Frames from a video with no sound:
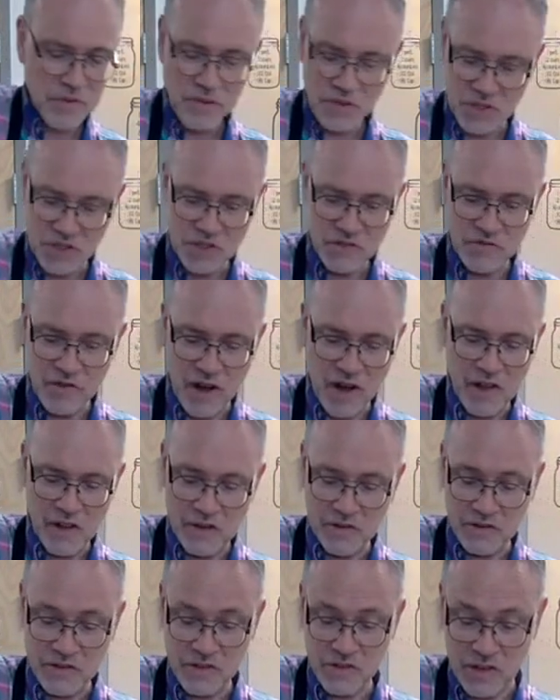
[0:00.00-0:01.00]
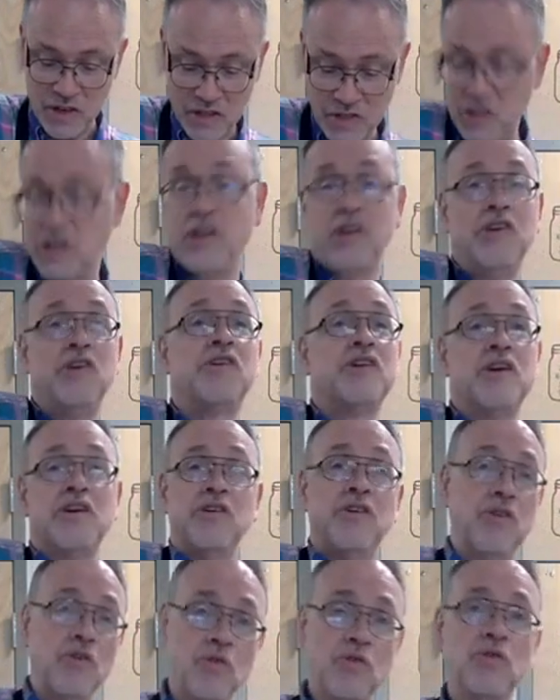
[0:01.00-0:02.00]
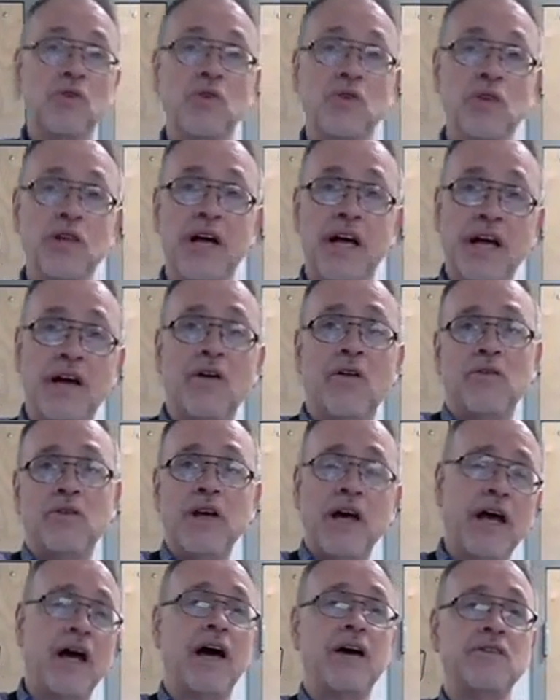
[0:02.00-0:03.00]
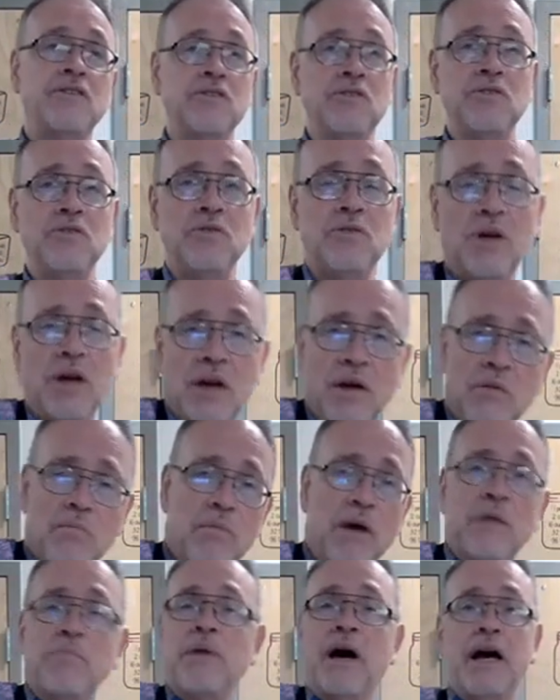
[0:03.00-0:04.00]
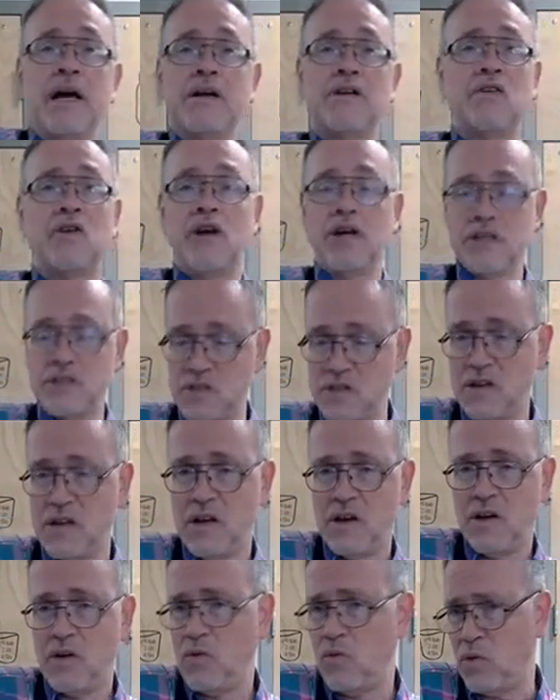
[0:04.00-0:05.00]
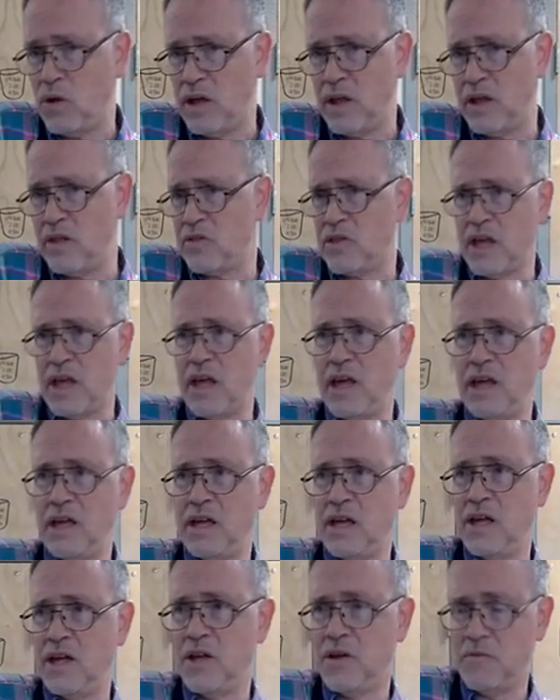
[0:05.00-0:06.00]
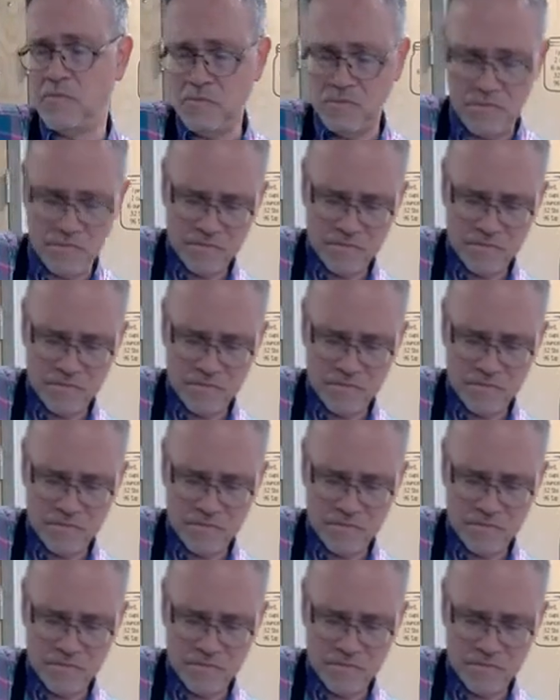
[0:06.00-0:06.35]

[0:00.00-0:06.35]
Just follow instructions. You can Google like, okay, how to make pie crust with a